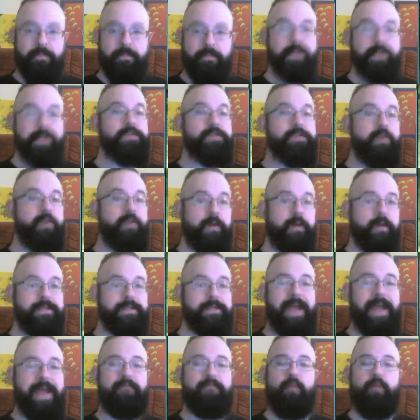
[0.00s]
Zerks
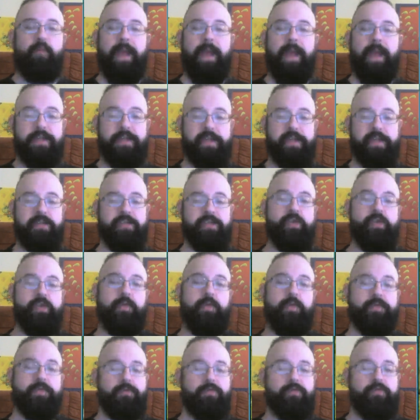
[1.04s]
have rage and
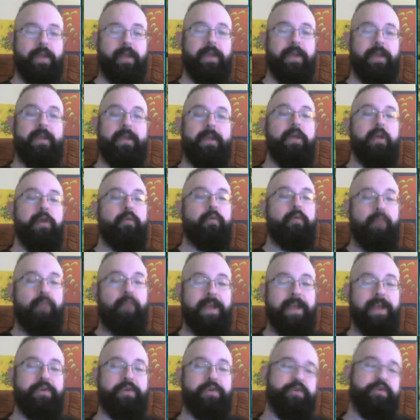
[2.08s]
shoulder strike.
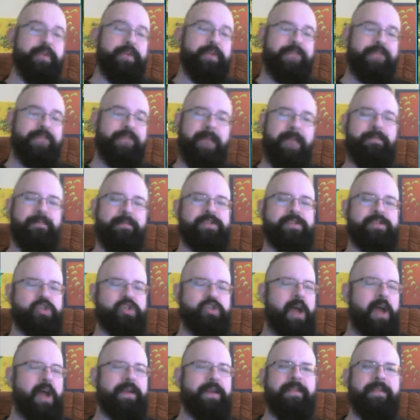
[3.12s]
Rangers get tempest
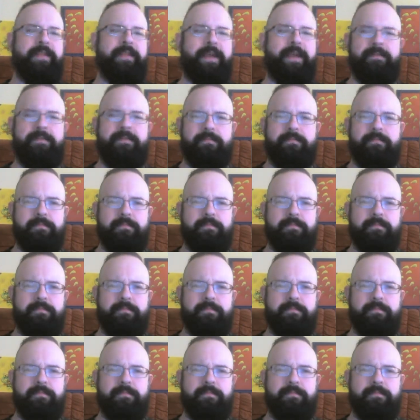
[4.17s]
shot and then